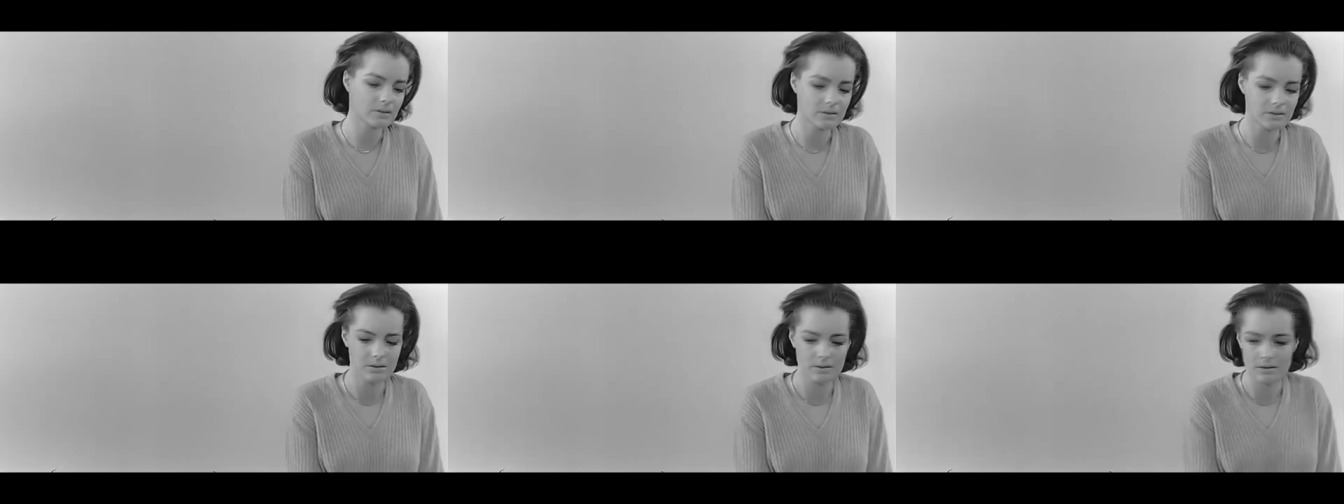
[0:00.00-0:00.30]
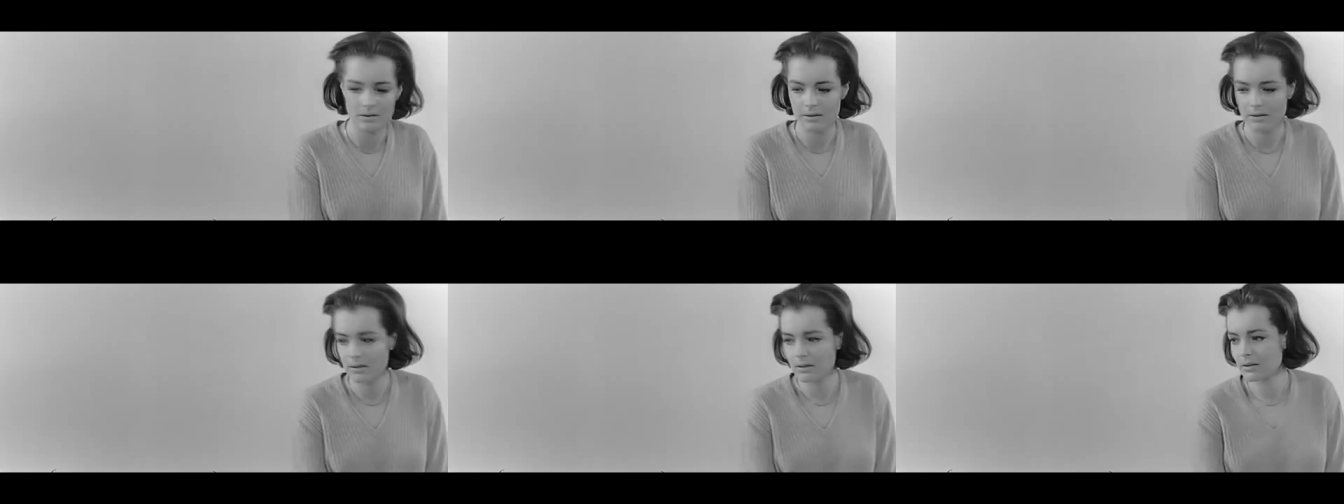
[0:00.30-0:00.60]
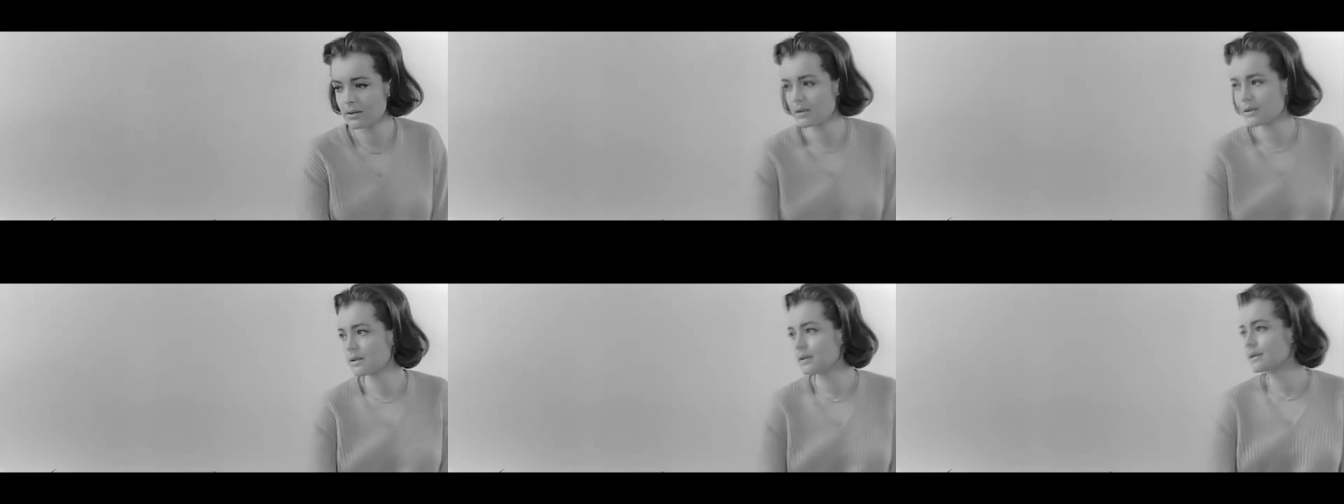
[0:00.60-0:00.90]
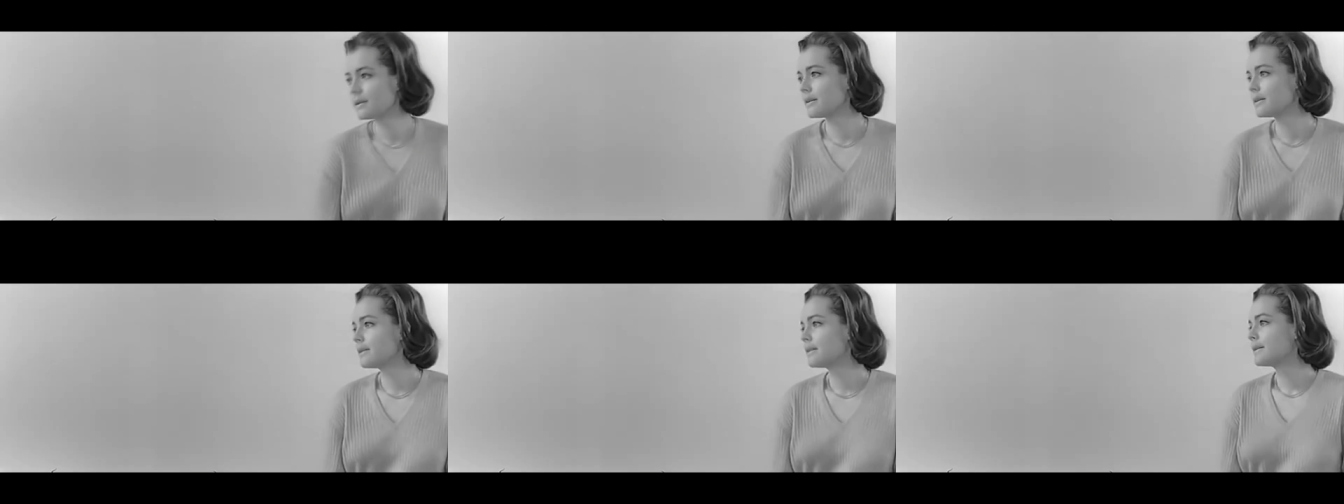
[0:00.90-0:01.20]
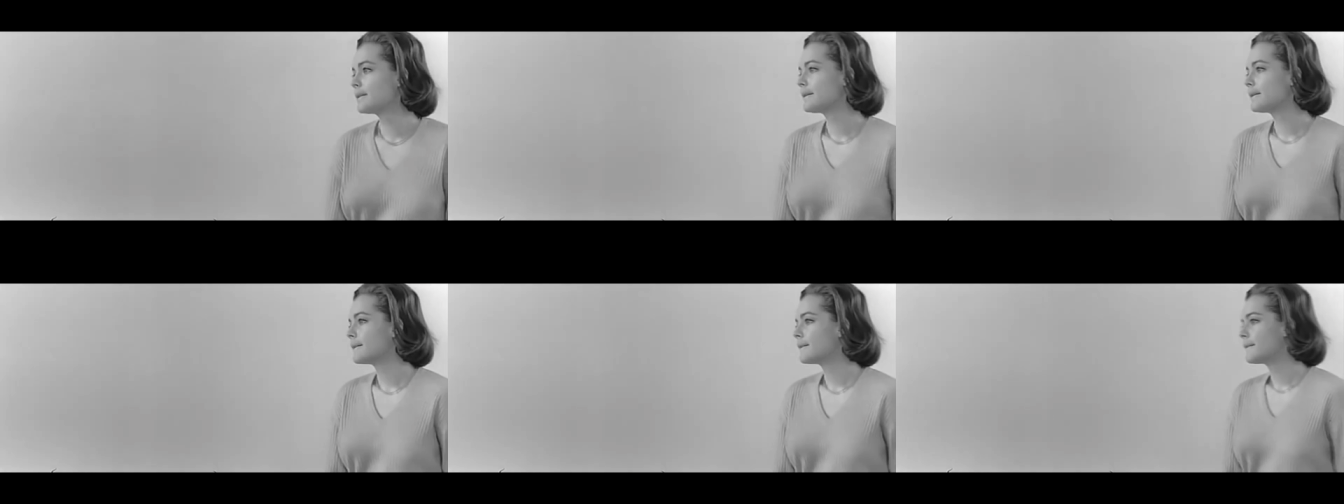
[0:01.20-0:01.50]
This can also be seen in
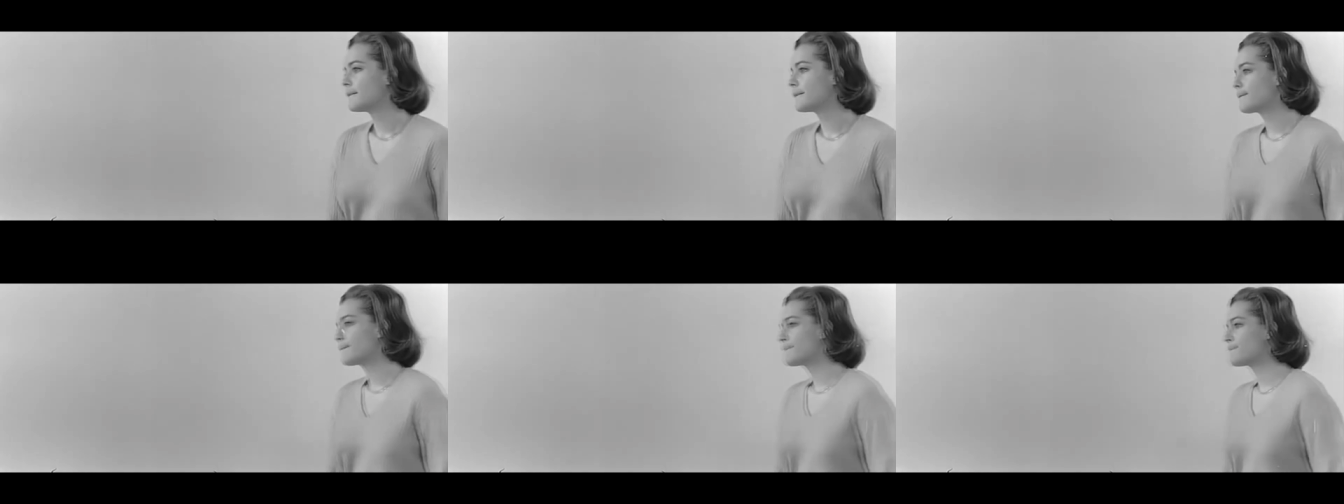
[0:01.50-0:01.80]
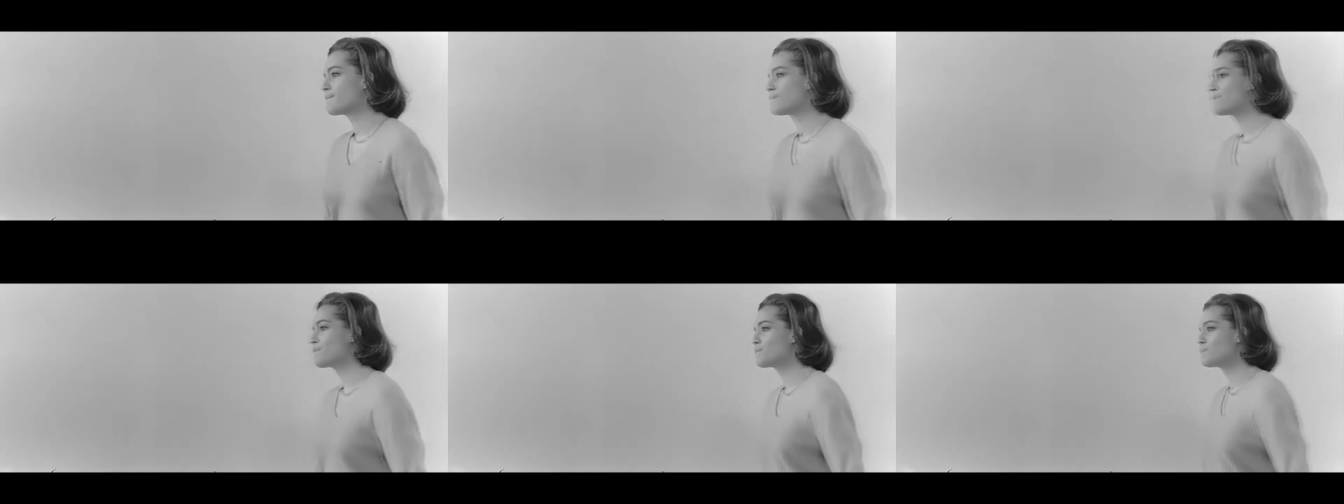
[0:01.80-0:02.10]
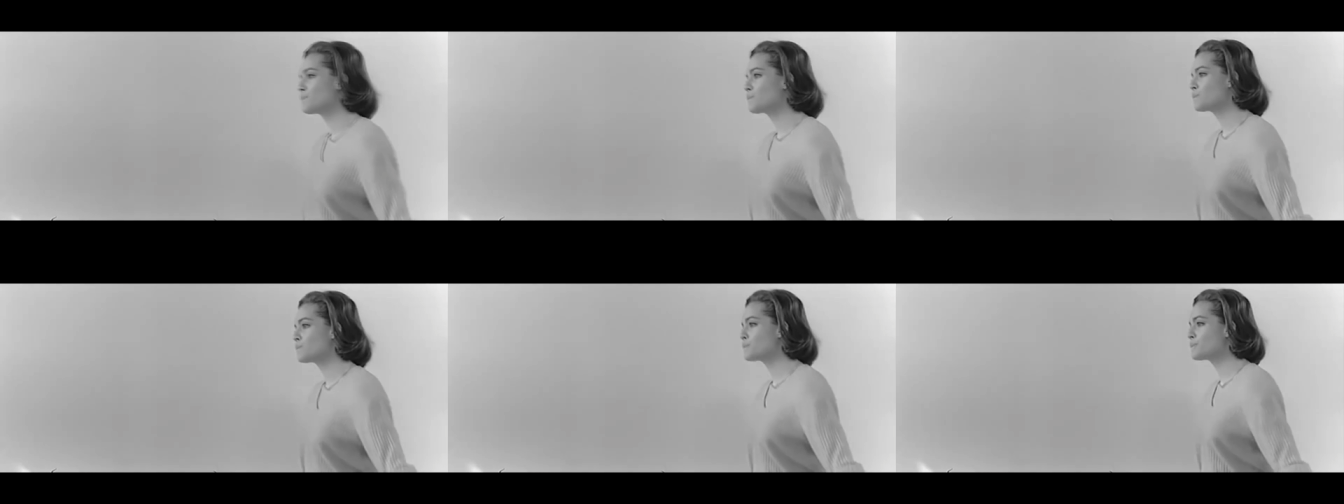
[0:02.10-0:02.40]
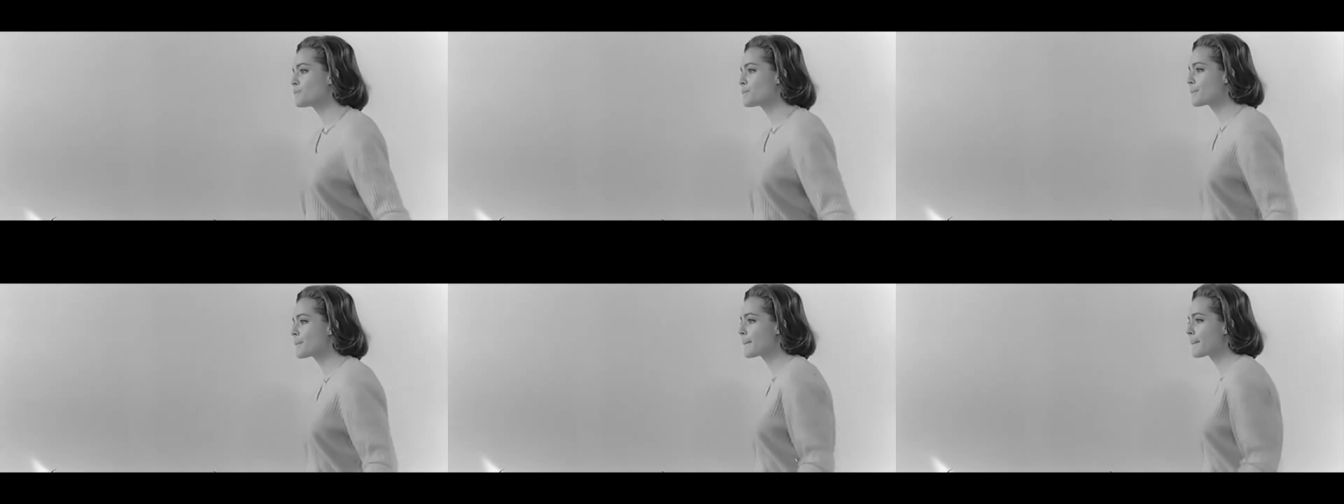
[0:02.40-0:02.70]
films like Jean Chapot's La